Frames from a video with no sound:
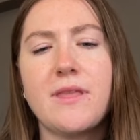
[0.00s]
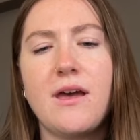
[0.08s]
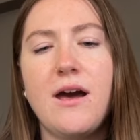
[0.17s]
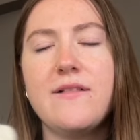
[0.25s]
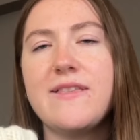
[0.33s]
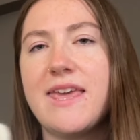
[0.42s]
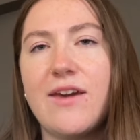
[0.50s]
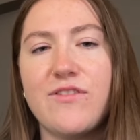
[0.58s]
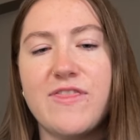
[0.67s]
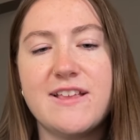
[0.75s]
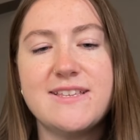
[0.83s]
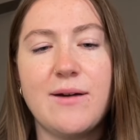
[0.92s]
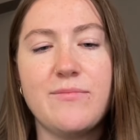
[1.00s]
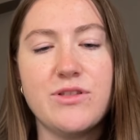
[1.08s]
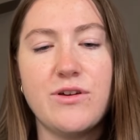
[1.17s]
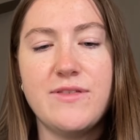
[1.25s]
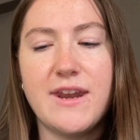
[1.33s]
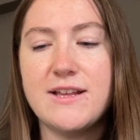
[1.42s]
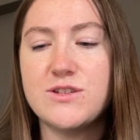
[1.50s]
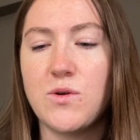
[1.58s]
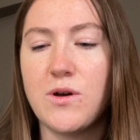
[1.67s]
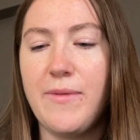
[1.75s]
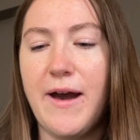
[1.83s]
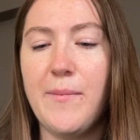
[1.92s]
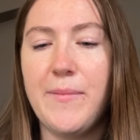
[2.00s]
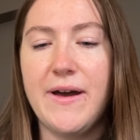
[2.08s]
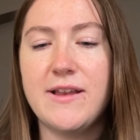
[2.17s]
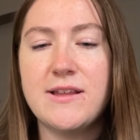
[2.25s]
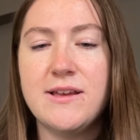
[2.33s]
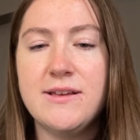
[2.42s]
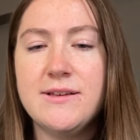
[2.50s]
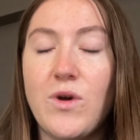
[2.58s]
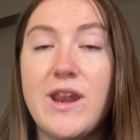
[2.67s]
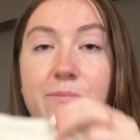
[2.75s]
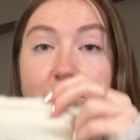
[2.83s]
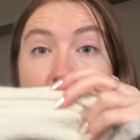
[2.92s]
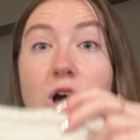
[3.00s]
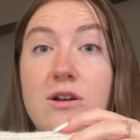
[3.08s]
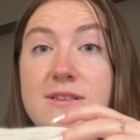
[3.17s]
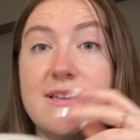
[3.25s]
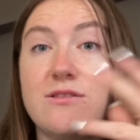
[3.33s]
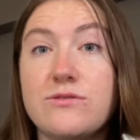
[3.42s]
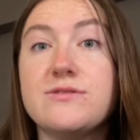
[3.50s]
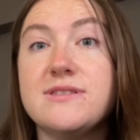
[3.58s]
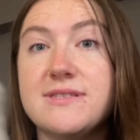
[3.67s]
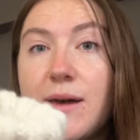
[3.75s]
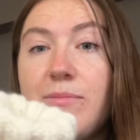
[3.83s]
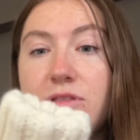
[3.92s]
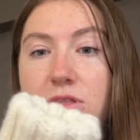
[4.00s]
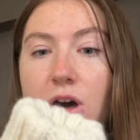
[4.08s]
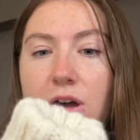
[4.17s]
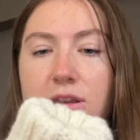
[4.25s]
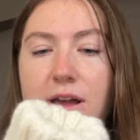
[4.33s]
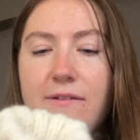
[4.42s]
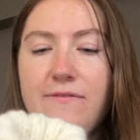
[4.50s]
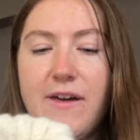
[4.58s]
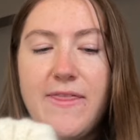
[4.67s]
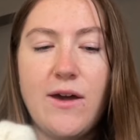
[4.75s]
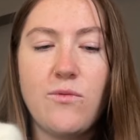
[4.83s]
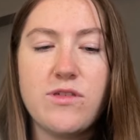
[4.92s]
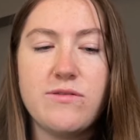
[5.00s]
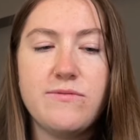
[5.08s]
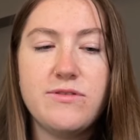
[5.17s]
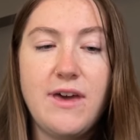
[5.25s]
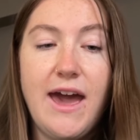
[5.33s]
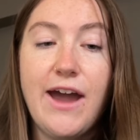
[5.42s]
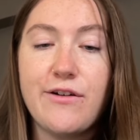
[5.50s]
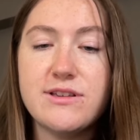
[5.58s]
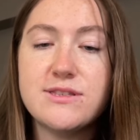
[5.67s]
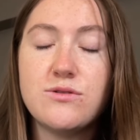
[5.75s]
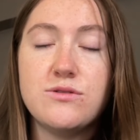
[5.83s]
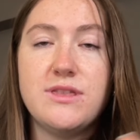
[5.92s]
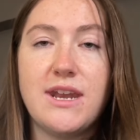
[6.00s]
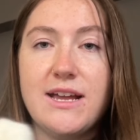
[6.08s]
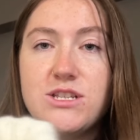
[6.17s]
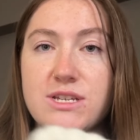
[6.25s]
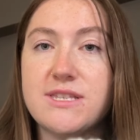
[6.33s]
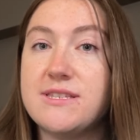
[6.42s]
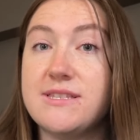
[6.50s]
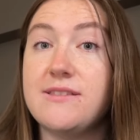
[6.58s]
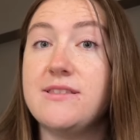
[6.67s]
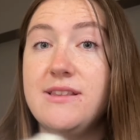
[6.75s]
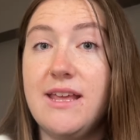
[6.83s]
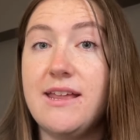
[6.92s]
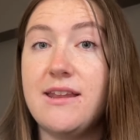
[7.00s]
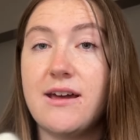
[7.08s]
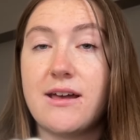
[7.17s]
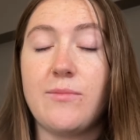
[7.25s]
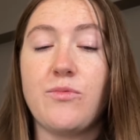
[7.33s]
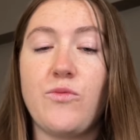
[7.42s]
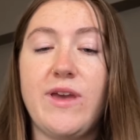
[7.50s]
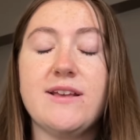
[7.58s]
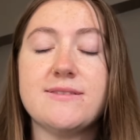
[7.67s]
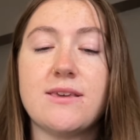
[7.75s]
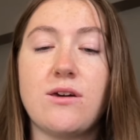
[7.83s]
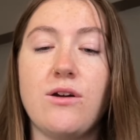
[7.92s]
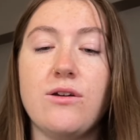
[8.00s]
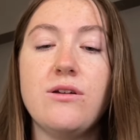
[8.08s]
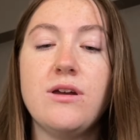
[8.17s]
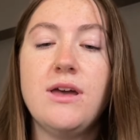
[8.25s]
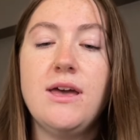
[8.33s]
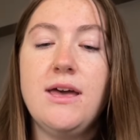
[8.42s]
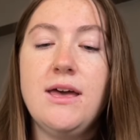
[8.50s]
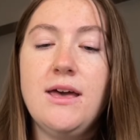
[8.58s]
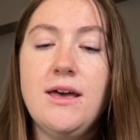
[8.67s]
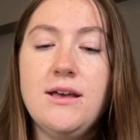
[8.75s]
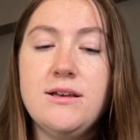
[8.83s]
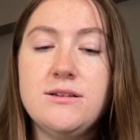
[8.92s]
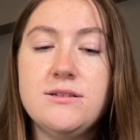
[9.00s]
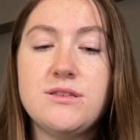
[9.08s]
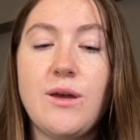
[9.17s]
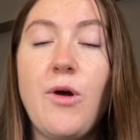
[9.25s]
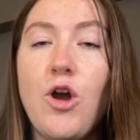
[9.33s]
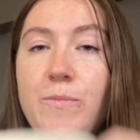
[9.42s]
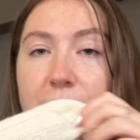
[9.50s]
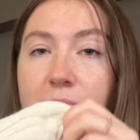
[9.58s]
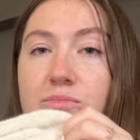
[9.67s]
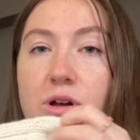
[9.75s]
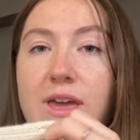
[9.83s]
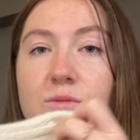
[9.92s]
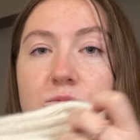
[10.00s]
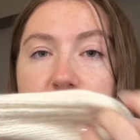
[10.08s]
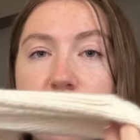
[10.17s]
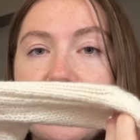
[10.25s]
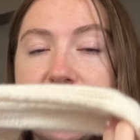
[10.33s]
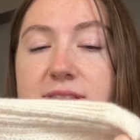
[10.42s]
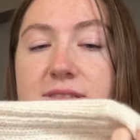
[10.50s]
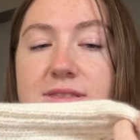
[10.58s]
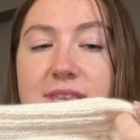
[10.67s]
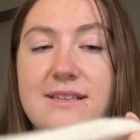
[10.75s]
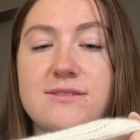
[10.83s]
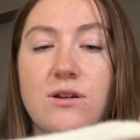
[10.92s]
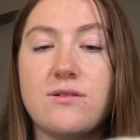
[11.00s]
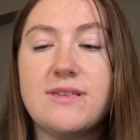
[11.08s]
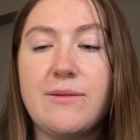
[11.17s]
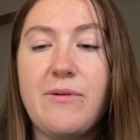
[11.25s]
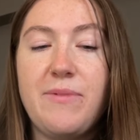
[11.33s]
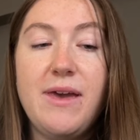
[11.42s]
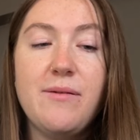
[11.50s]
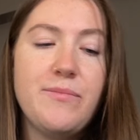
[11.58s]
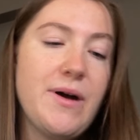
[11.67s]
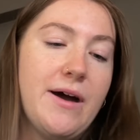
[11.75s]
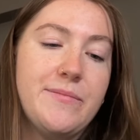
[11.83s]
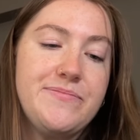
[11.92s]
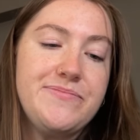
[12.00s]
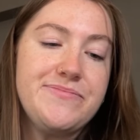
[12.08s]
link everything down below that I talk about, but when it blocks, it loosens up a lot. I found that with the Harris hood that I just knit a couple weeks ago. So I'm hoping blocking will loosen these socks up a bit, but